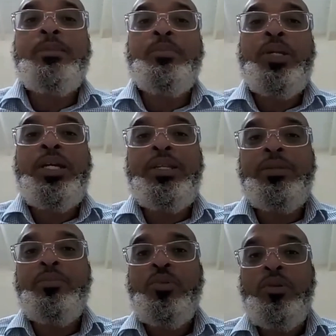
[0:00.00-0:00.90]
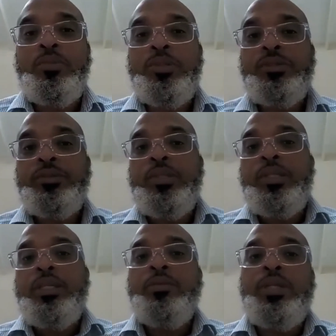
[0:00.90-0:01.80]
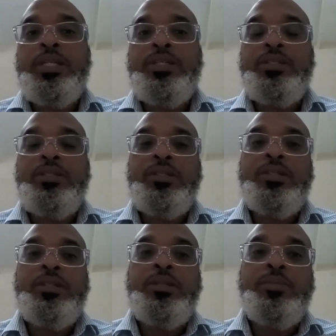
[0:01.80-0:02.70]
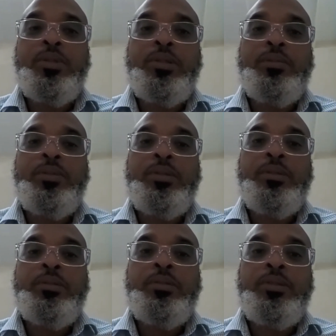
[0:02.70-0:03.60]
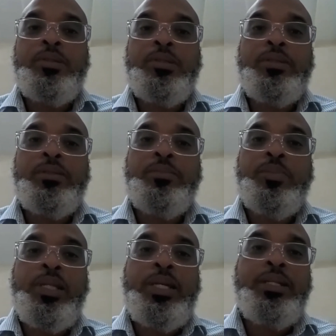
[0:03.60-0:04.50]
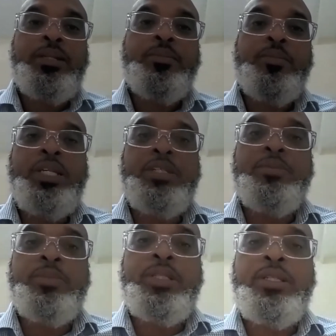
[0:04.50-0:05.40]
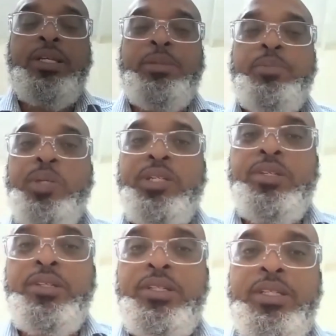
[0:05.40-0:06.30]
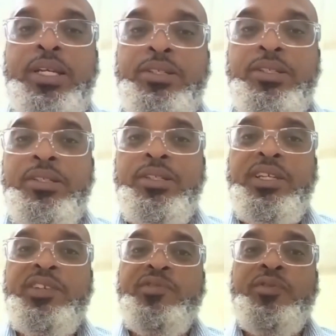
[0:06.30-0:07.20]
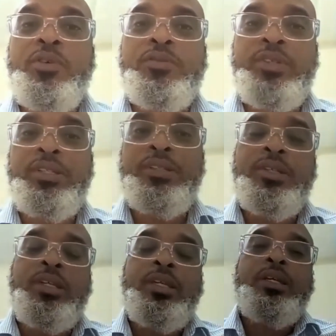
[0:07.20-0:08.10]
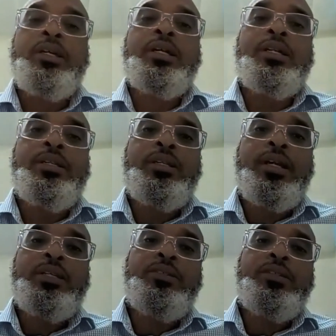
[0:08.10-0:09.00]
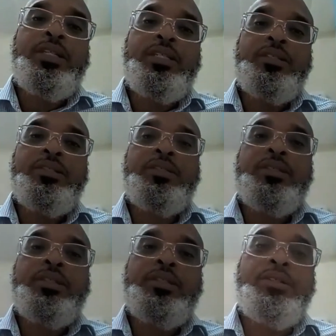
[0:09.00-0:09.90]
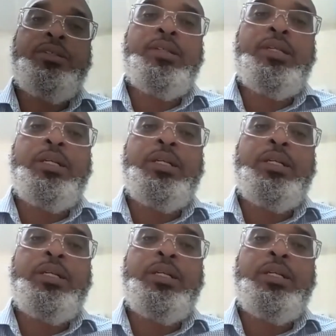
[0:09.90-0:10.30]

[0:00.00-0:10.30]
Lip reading: planning proper in relation to a plan, a management that the patient is actually involved in, and actually listen to their